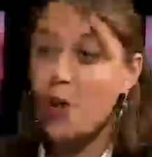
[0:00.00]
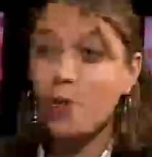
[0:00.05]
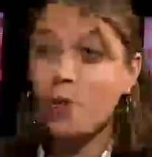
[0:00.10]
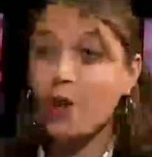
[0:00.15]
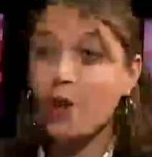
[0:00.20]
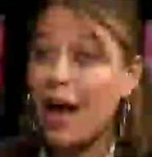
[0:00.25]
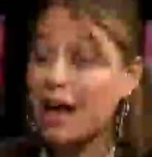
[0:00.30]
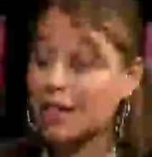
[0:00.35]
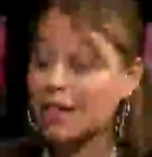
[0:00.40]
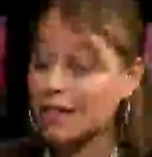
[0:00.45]

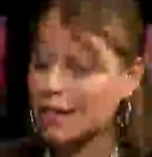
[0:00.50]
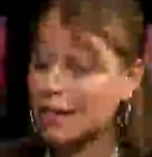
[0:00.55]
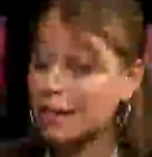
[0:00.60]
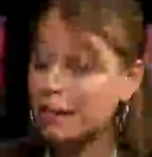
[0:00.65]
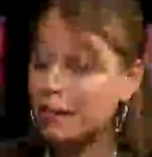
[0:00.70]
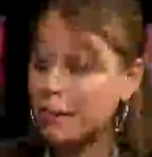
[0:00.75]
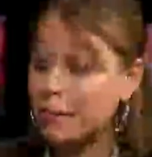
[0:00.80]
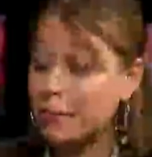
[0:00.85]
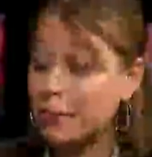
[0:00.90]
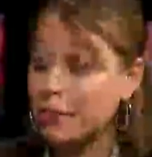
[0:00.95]
We're
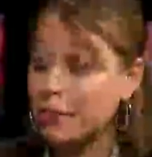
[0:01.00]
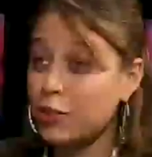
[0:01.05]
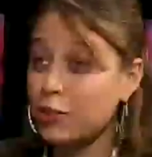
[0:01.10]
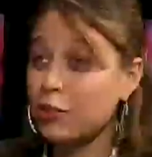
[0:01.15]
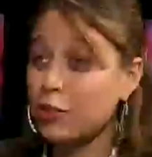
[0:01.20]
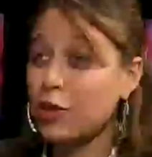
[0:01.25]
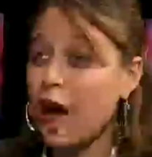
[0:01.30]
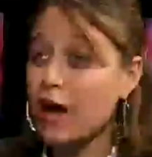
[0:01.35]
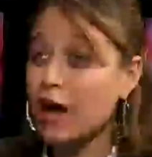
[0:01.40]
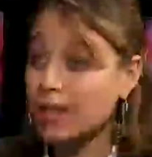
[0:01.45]
asking people
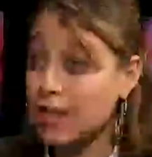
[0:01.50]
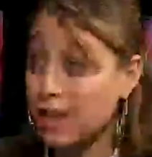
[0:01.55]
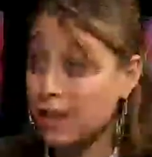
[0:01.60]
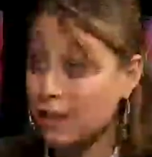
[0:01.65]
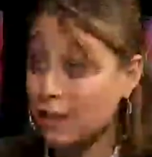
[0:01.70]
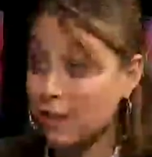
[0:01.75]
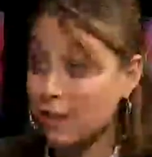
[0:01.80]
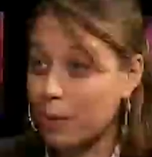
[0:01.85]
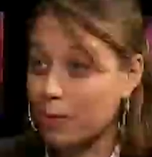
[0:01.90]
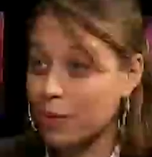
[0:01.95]
to
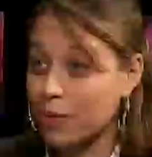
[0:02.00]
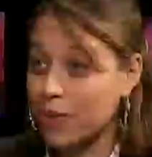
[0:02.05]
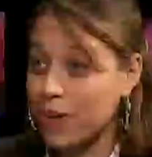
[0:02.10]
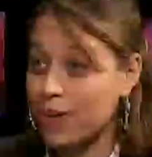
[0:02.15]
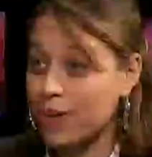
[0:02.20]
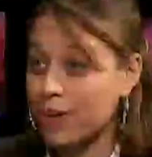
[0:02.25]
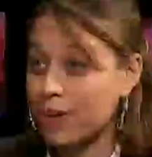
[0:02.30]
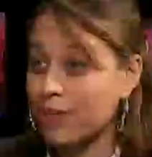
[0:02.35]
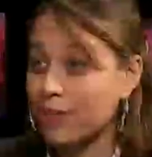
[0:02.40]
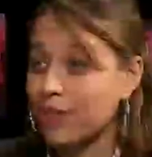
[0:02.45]
contact their
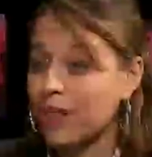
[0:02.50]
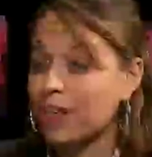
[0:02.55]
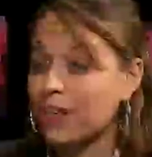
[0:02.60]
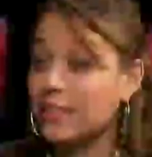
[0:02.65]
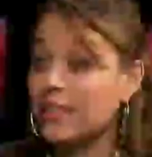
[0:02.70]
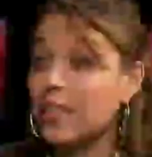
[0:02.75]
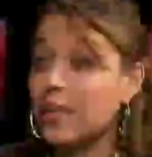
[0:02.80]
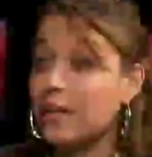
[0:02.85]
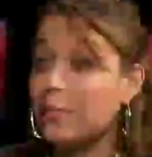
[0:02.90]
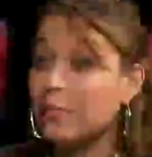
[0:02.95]
representatives
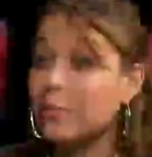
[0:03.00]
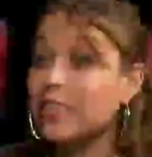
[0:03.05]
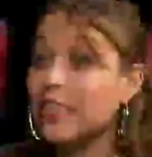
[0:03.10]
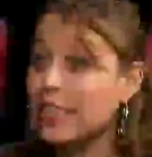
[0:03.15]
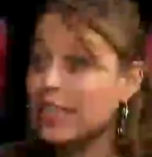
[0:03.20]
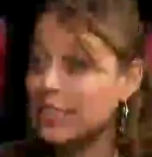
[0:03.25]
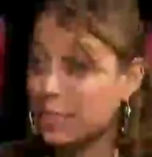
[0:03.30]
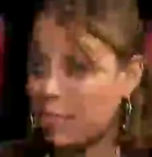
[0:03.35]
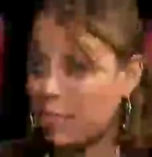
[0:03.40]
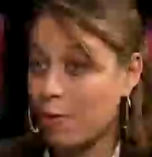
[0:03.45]
and say,
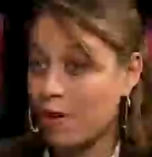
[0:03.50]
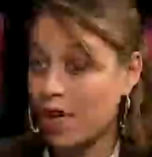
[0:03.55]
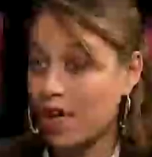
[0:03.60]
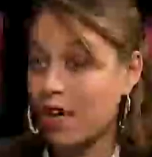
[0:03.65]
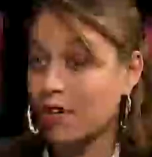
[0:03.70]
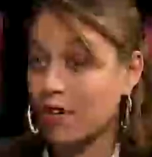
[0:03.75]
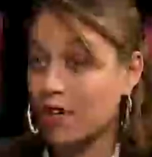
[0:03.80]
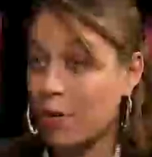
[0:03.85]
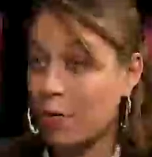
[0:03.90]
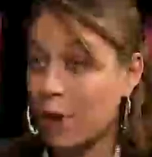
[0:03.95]
please support
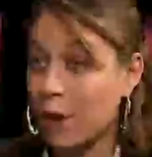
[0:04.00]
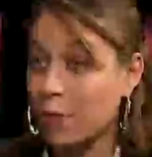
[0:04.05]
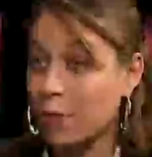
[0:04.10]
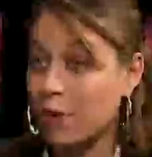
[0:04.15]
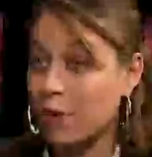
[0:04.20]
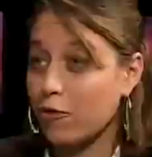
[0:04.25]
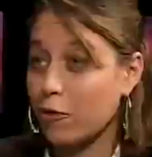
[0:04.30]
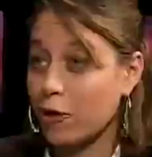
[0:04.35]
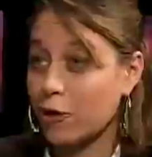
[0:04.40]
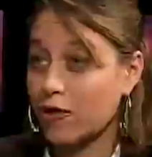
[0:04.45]
HR
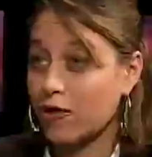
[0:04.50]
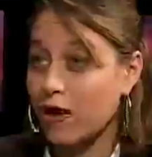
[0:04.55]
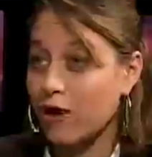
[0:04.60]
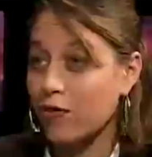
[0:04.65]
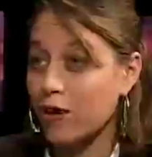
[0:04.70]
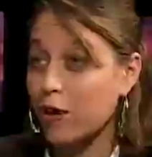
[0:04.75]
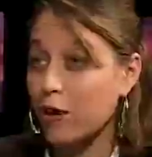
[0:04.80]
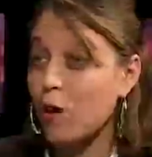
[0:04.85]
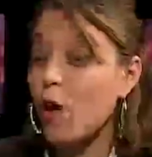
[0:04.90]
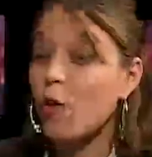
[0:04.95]

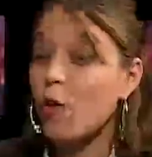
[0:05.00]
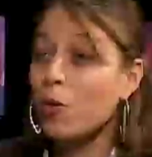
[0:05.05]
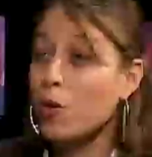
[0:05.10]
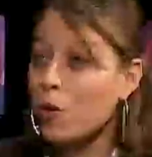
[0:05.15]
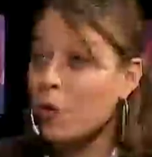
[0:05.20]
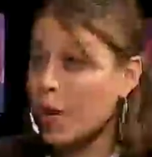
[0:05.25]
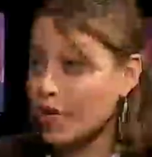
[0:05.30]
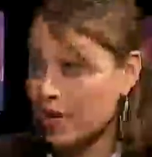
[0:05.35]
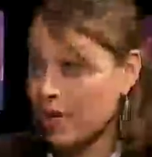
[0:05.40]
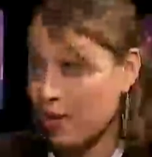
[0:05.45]
1147.
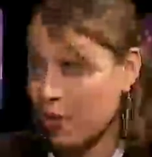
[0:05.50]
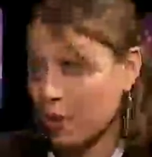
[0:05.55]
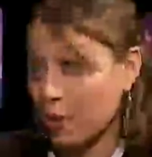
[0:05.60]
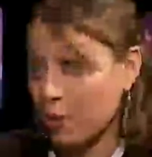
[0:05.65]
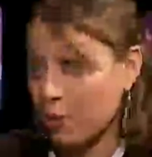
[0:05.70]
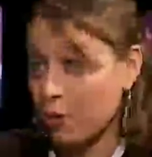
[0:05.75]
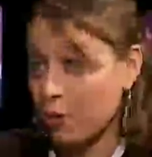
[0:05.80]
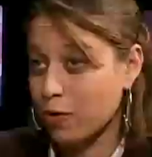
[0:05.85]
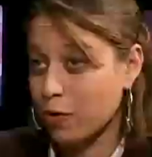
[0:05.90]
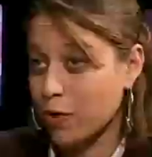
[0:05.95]
We want to have a
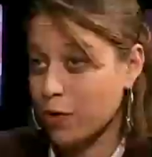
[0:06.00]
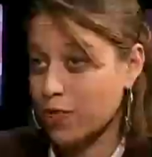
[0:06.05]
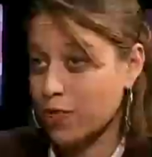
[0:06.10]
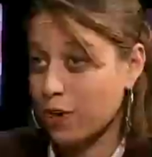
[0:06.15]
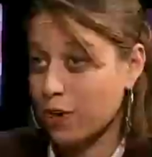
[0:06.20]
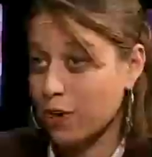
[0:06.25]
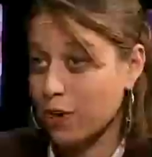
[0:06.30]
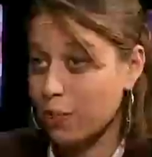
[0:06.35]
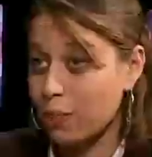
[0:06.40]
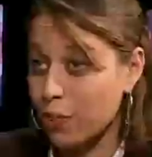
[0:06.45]
local voice
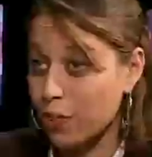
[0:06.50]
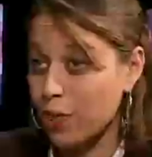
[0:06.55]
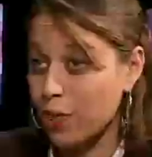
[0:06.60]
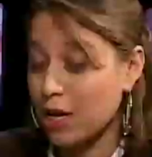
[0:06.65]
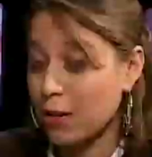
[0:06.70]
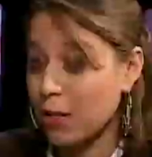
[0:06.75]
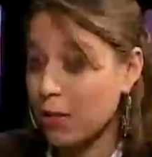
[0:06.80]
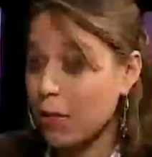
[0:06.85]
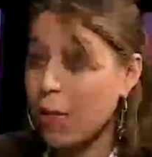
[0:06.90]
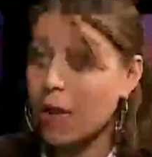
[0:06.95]
in our
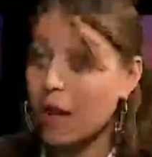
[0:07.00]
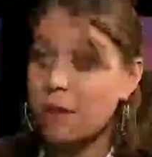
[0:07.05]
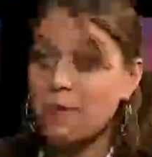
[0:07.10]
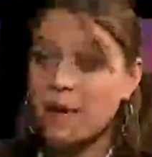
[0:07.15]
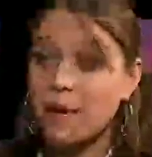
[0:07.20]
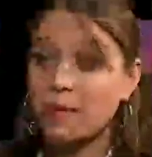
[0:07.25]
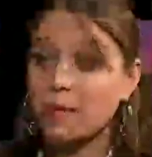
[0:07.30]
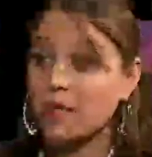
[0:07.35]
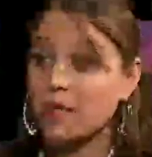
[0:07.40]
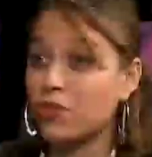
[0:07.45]
community. We want to
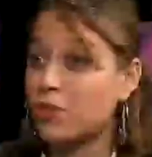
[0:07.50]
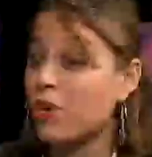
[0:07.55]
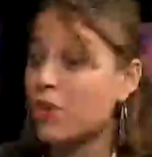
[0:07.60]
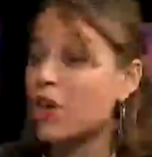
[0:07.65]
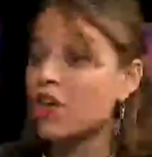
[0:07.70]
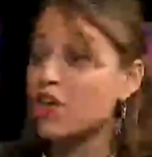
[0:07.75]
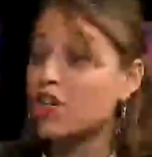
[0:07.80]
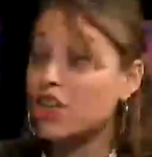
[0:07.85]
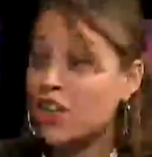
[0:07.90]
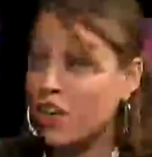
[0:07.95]
be able to
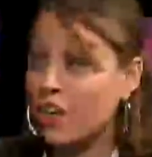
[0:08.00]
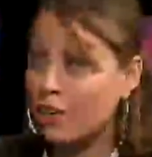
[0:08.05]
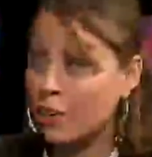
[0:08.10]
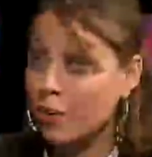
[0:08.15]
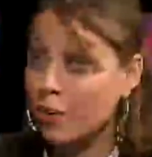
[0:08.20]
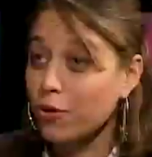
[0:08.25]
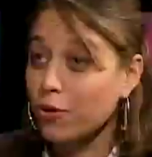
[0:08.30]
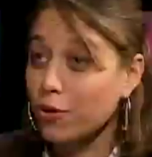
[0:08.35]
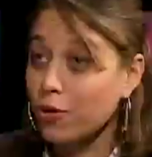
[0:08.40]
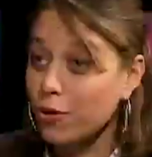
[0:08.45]
share
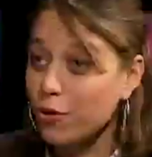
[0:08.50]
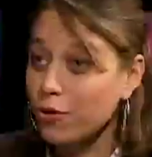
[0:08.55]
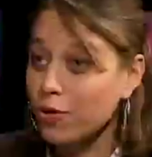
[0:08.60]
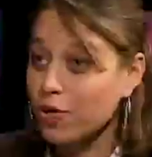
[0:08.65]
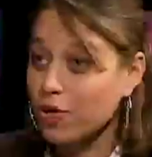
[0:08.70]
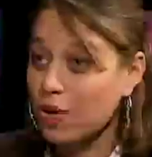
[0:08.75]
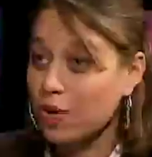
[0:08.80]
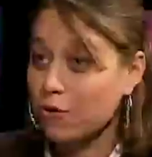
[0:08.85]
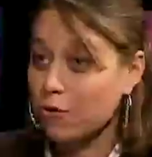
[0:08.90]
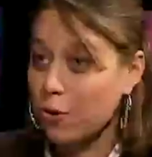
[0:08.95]
local
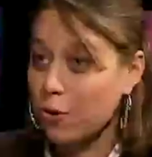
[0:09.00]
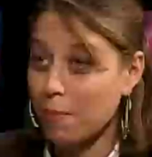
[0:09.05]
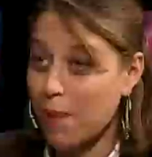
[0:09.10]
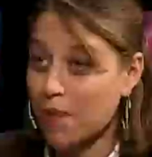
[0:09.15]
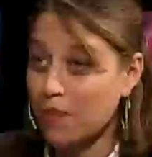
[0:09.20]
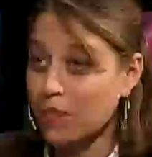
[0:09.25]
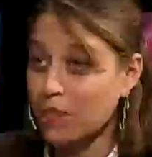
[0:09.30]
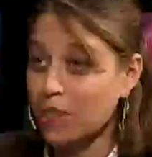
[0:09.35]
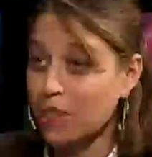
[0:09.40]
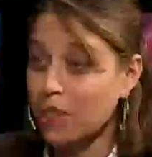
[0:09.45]
news and
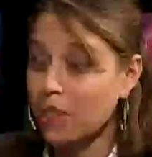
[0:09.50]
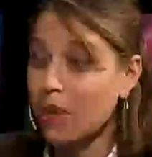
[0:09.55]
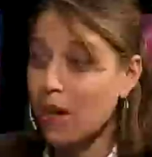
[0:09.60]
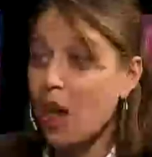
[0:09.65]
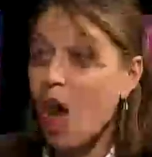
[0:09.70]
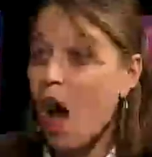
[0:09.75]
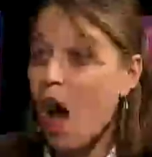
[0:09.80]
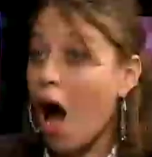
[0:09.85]
information.